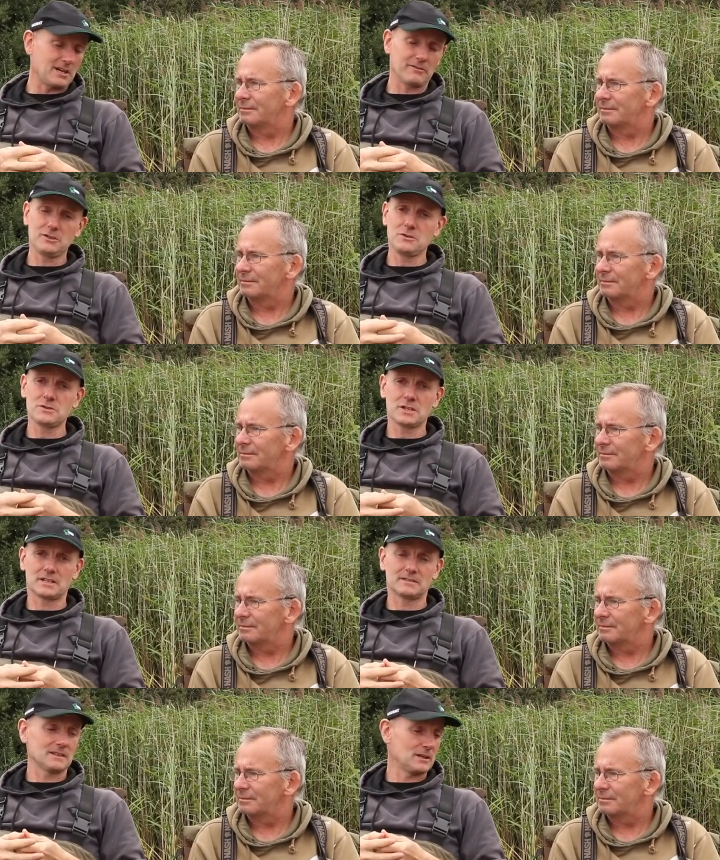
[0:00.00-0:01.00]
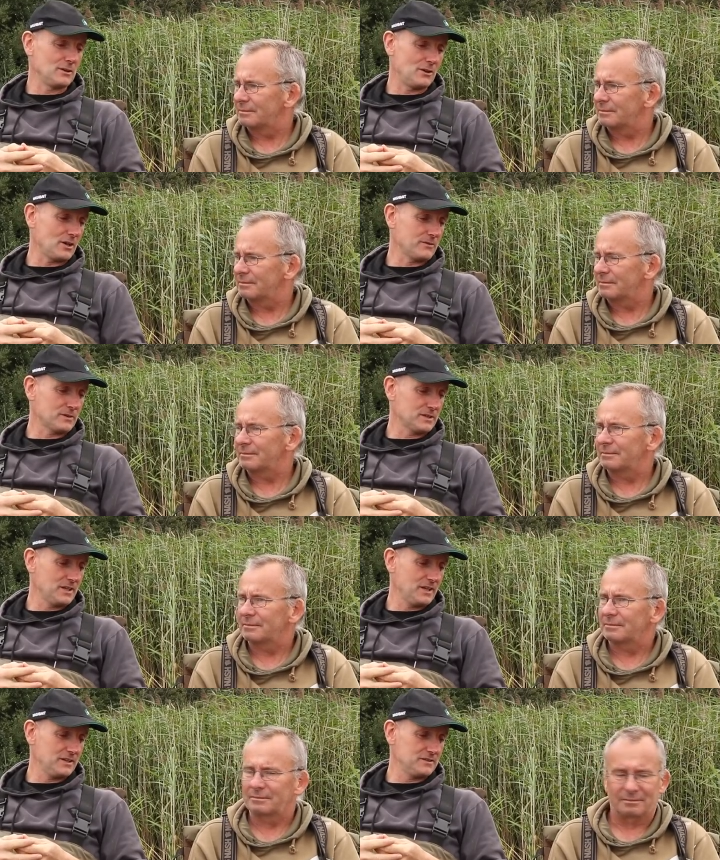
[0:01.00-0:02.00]
Speaker 1: I've used it a lot over the
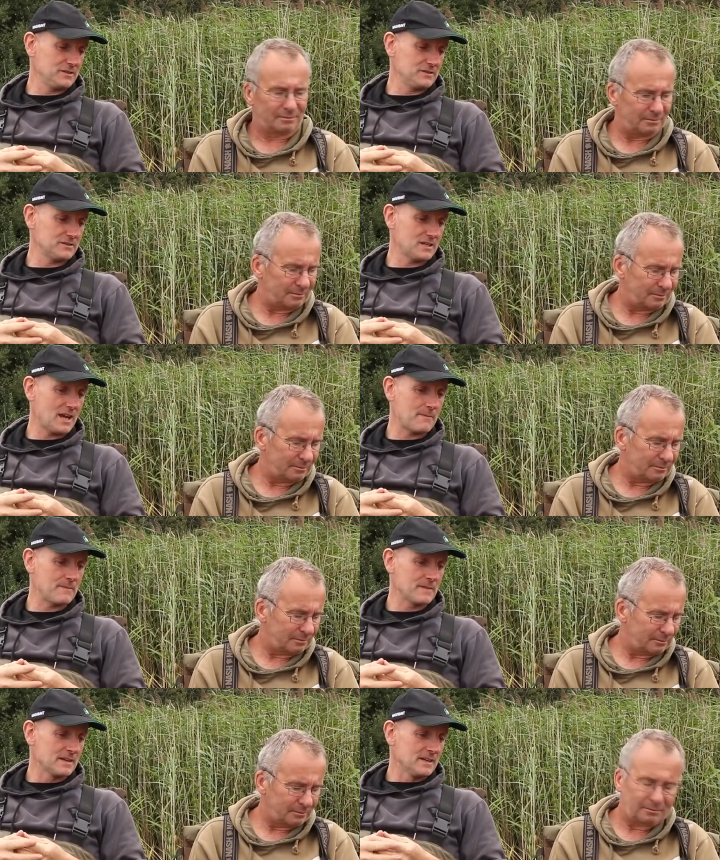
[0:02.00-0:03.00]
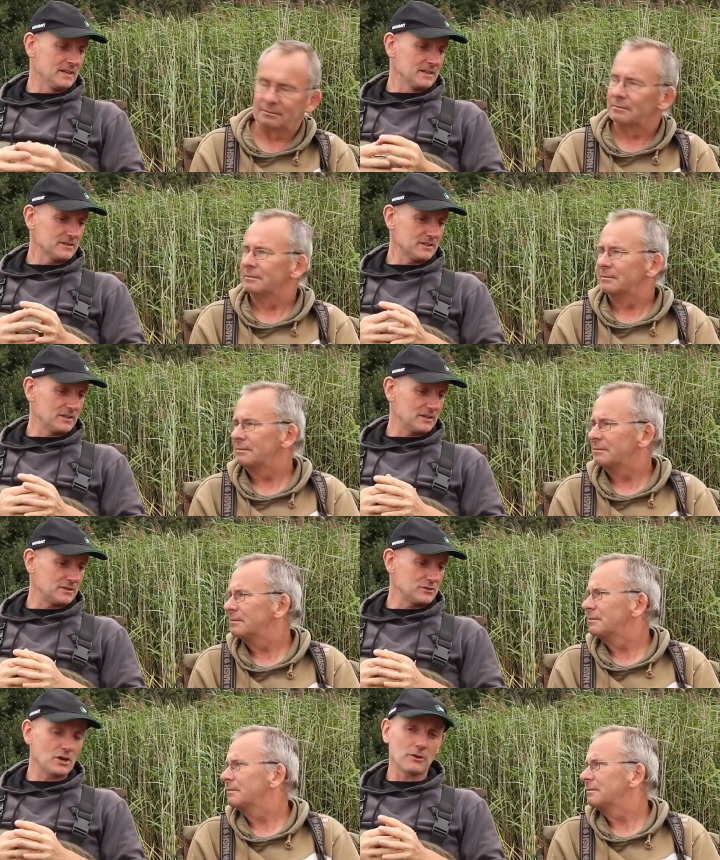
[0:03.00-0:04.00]
years, is um,
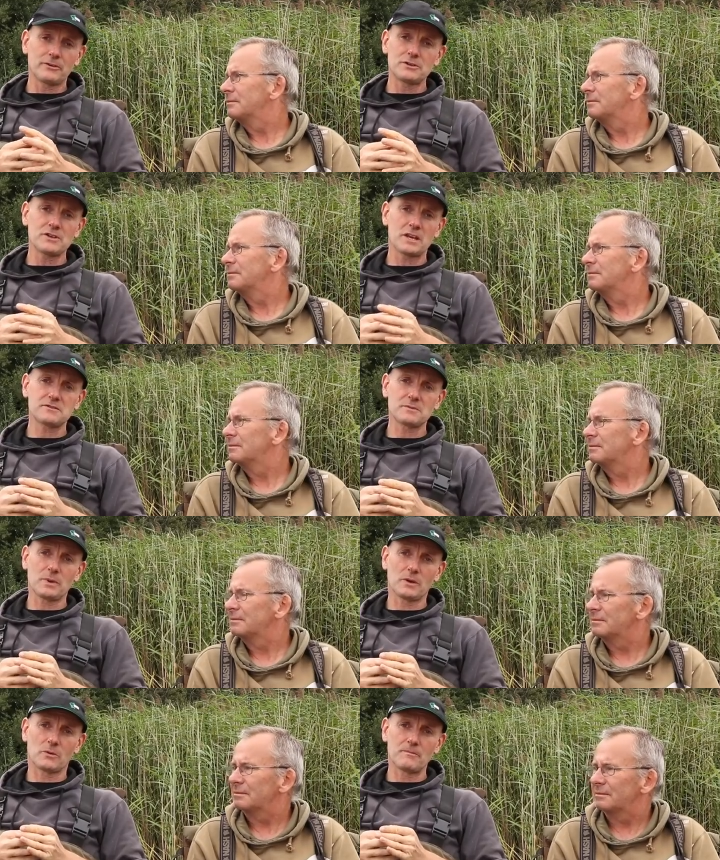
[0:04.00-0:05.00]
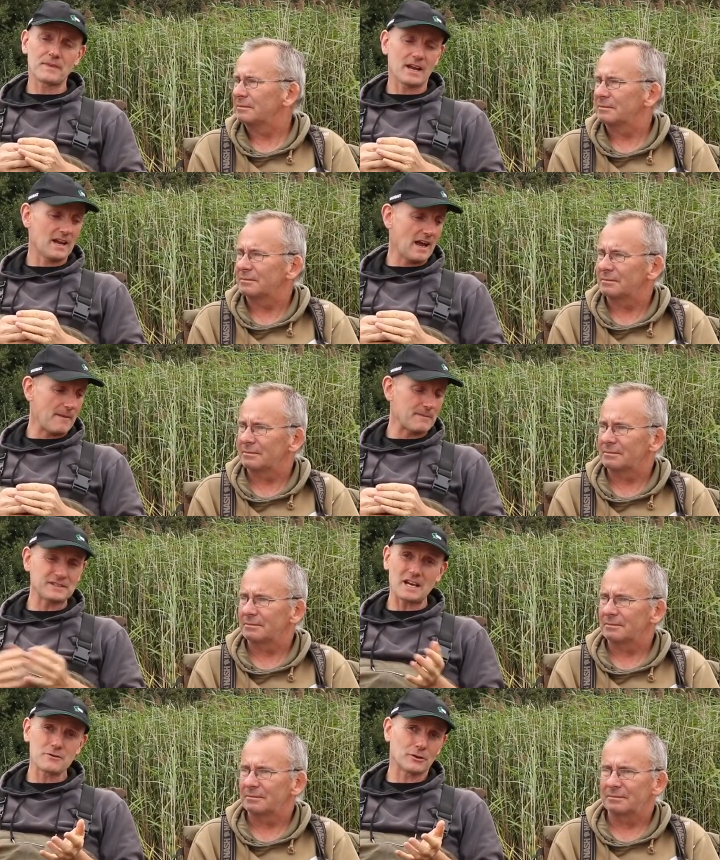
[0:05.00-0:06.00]
the shellfish sense appeal. Um, I
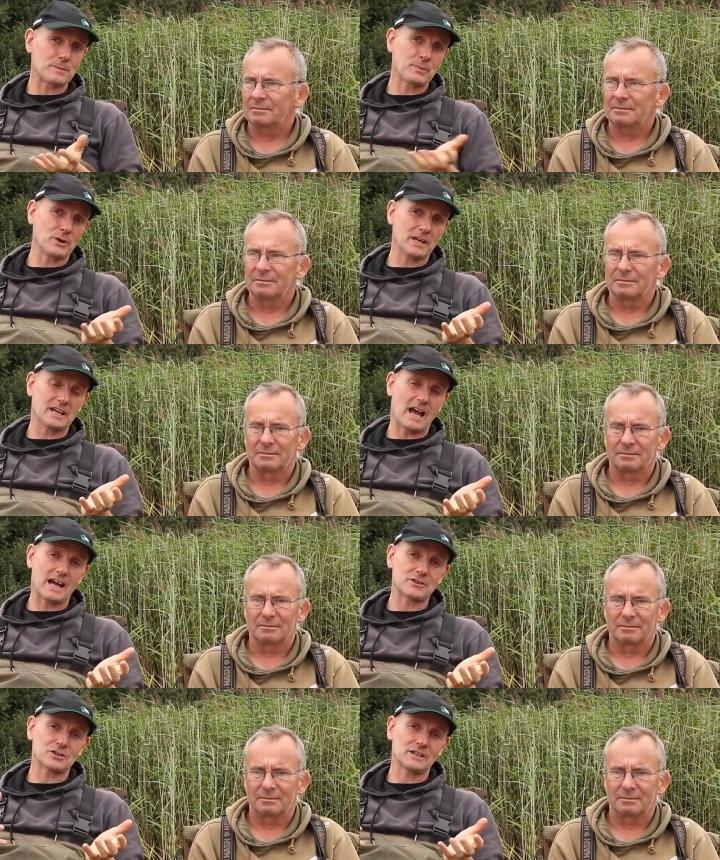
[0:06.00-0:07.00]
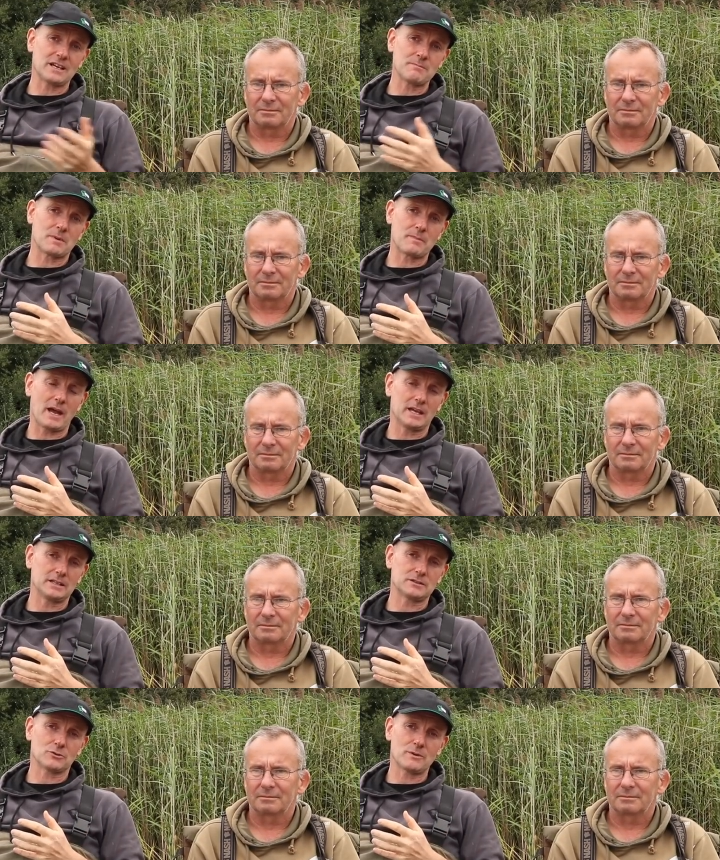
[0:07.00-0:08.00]
tend not to put it actually in my
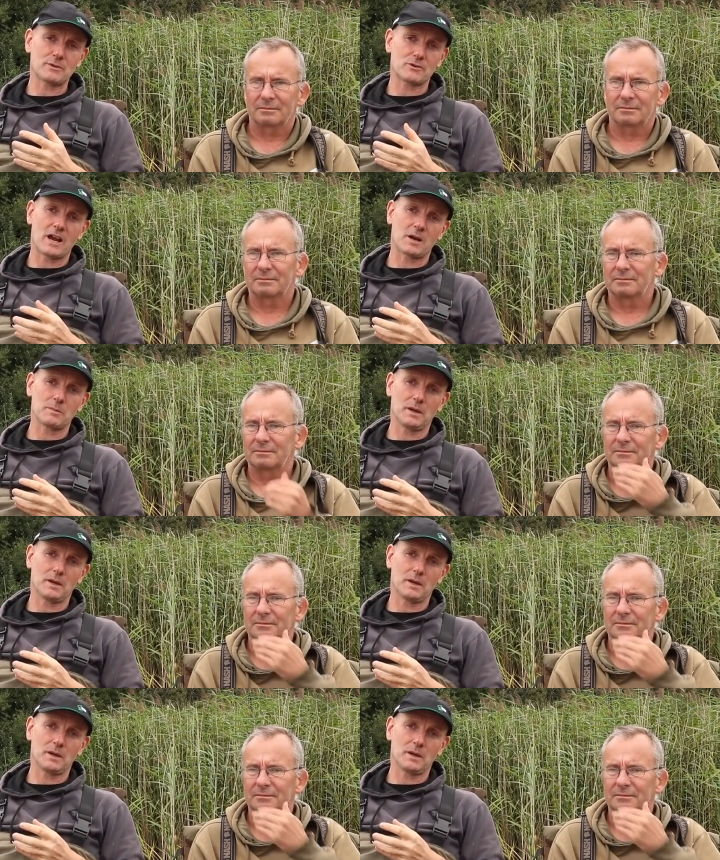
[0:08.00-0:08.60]
baits or in my ground